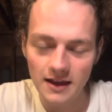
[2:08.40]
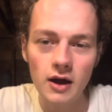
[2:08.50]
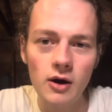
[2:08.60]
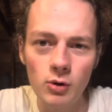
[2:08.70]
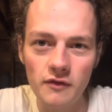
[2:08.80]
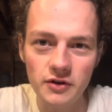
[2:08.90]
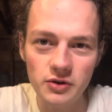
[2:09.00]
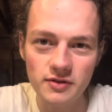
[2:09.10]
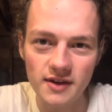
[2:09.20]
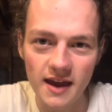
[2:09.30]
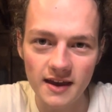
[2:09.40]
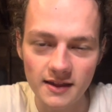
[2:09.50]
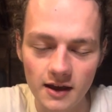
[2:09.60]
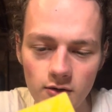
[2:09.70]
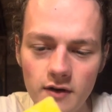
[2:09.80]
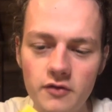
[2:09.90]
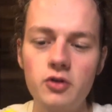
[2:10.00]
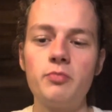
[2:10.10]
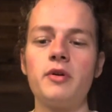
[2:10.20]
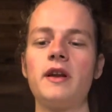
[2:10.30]
However you say it, however you
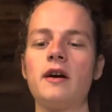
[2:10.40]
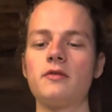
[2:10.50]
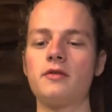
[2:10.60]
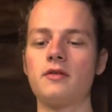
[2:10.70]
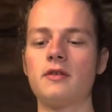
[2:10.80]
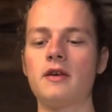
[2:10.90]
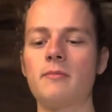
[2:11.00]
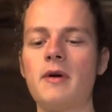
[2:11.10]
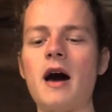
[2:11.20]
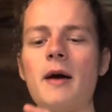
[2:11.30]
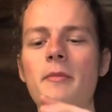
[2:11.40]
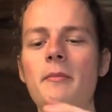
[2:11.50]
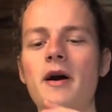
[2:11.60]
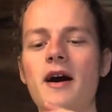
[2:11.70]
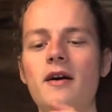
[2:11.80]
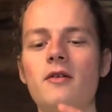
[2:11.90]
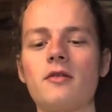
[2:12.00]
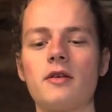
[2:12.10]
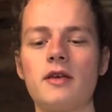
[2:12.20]
pronounce chamomile,